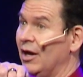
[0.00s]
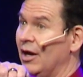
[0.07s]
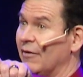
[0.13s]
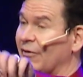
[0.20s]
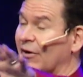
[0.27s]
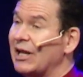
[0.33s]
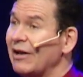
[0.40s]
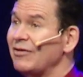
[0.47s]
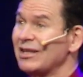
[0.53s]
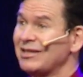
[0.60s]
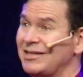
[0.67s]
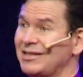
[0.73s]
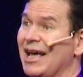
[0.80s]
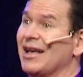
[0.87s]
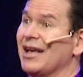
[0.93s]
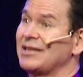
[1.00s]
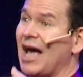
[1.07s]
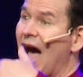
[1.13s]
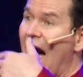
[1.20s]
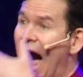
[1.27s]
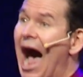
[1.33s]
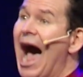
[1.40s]
Forgiveness says,
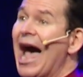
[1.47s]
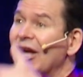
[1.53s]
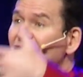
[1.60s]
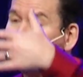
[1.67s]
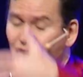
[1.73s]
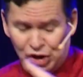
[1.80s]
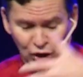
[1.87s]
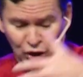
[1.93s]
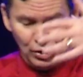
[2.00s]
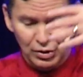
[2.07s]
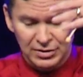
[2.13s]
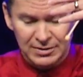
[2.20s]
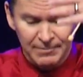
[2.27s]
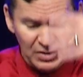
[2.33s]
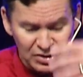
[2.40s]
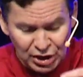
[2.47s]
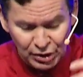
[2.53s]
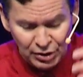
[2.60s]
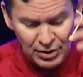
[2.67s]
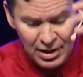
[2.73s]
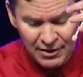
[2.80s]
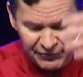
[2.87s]
I choose
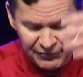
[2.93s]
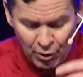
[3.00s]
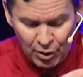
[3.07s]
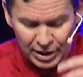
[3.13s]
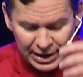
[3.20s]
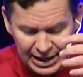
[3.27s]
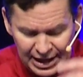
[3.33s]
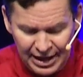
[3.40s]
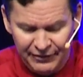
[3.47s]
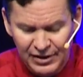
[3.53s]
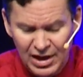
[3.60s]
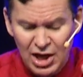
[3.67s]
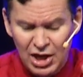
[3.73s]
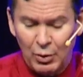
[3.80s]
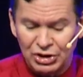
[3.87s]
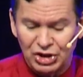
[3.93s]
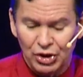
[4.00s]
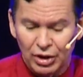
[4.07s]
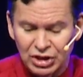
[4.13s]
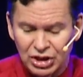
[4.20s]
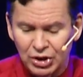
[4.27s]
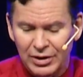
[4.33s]
to forgive. What
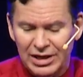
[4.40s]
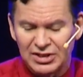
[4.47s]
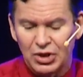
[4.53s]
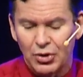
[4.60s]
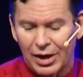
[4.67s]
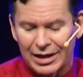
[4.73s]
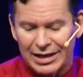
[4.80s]
you're doing is you're